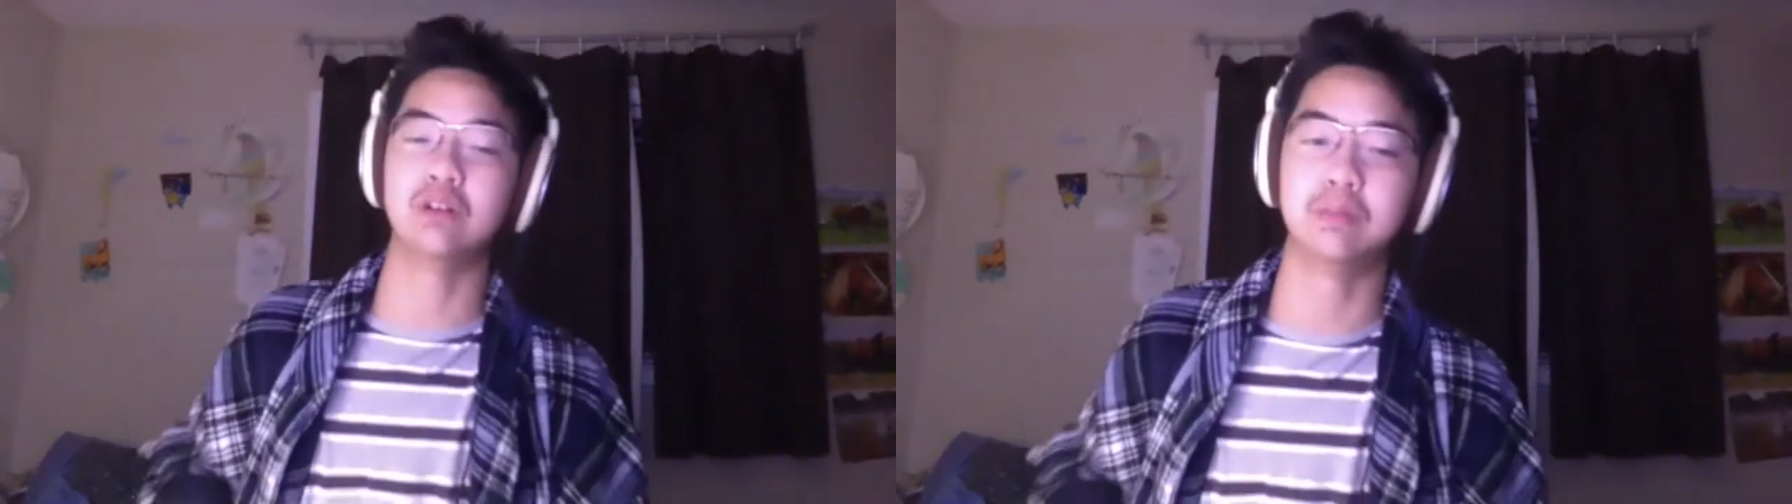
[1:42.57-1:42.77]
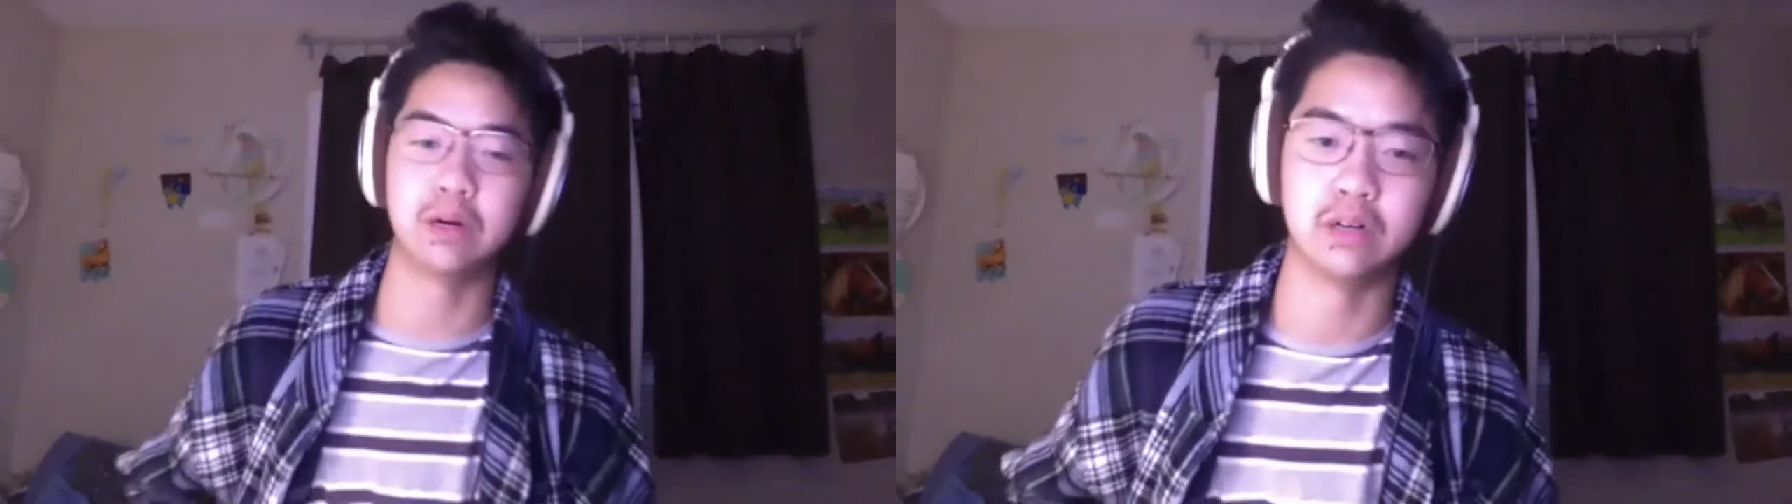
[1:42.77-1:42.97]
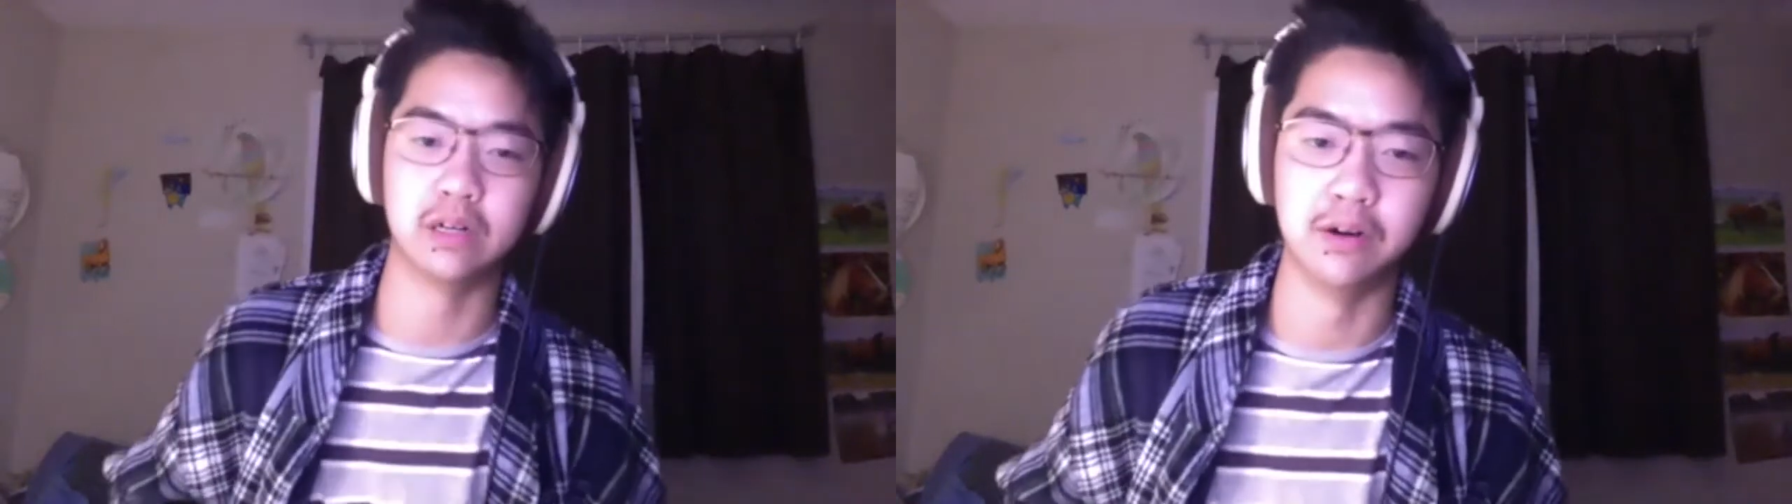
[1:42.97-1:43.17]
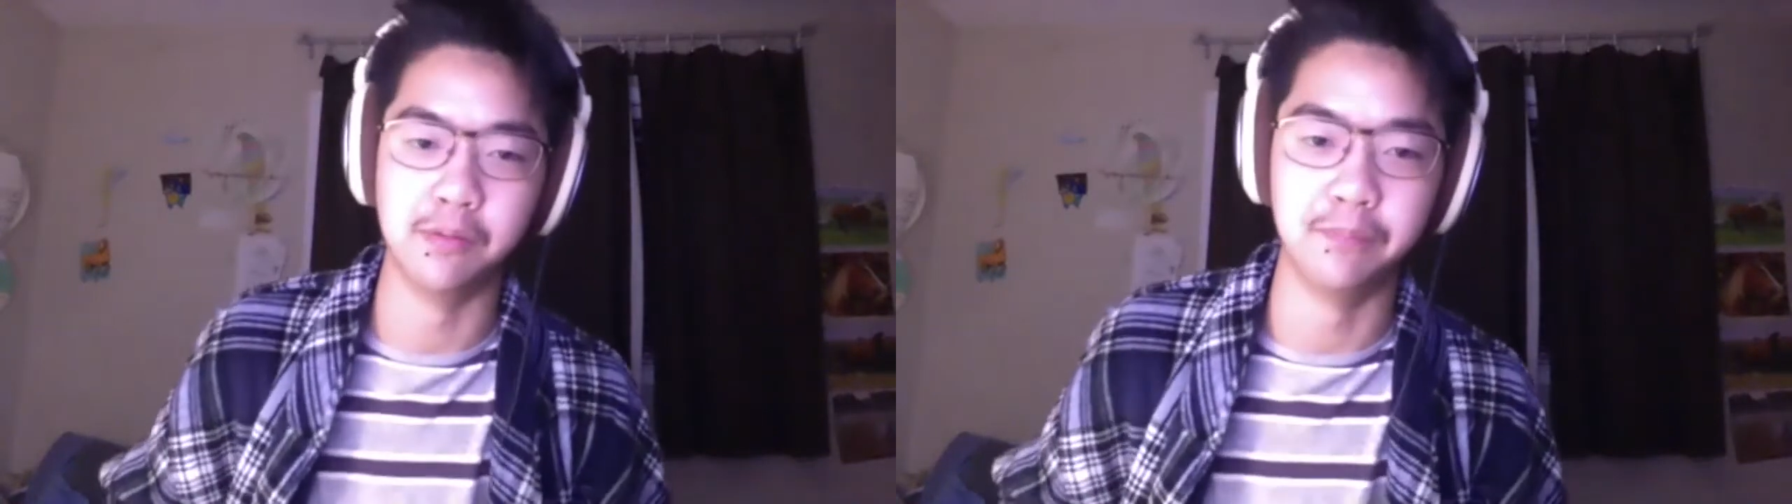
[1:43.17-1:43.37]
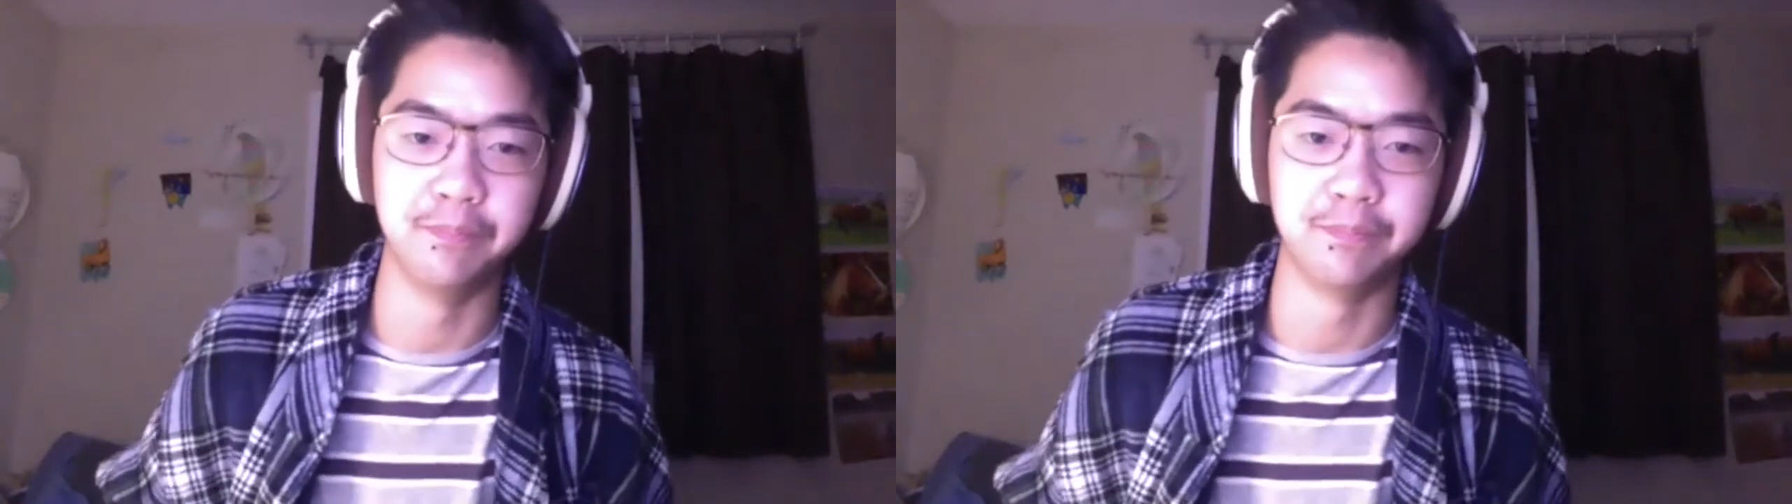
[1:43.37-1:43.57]
Perfect.
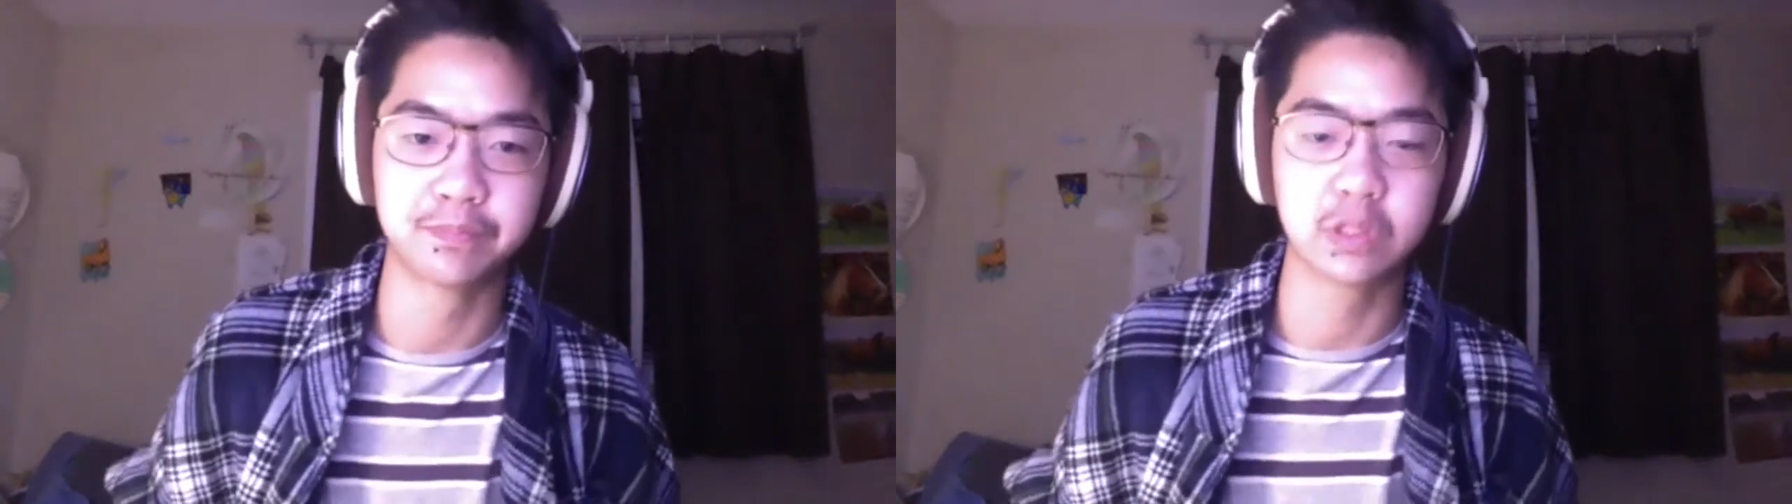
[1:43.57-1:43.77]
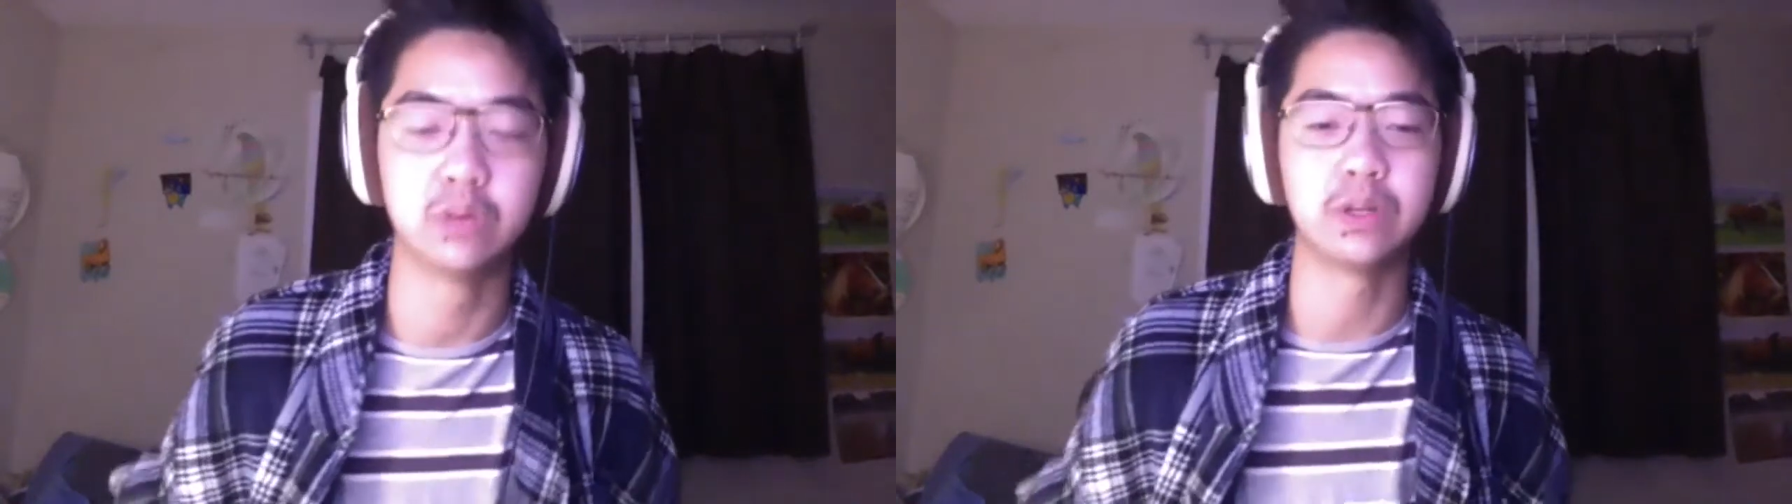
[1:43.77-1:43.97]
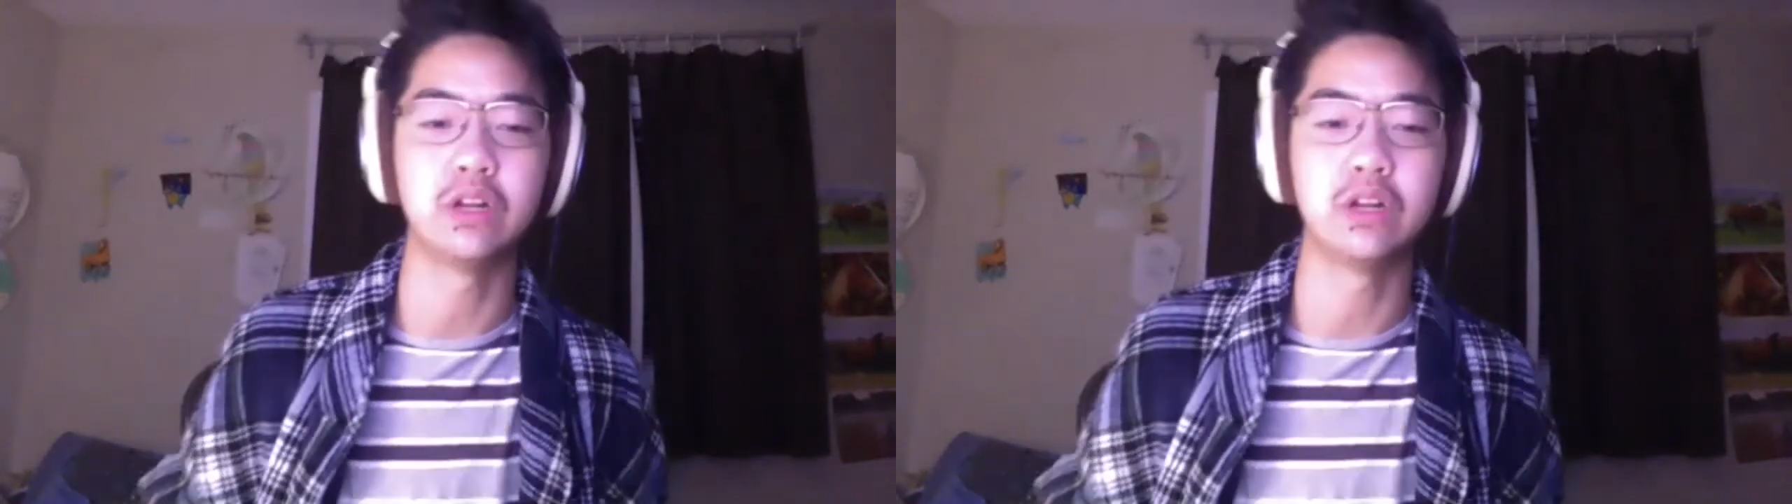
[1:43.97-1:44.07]
Yeah, they